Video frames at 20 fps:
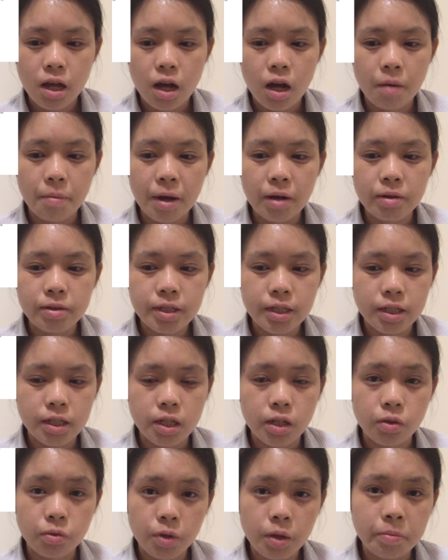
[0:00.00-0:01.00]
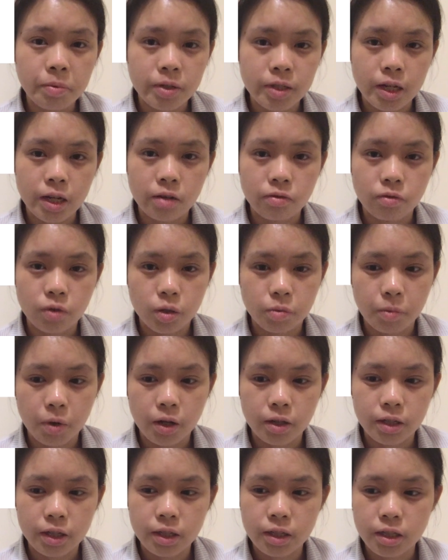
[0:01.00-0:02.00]
About 63% of
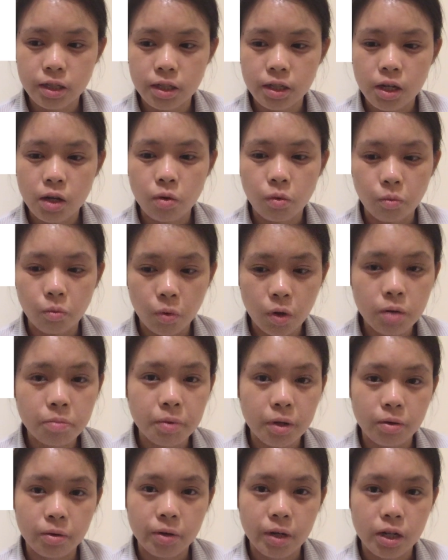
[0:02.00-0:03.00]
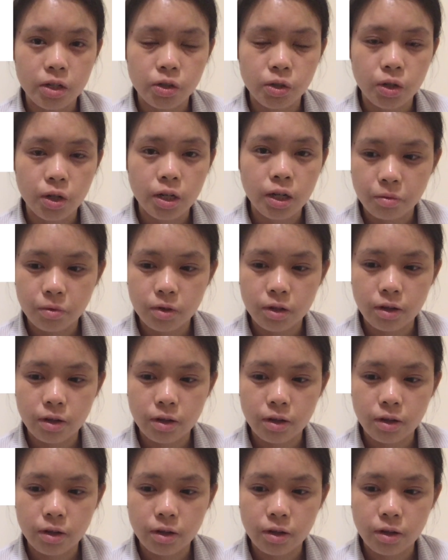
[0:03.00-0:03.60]
respondents would be reassured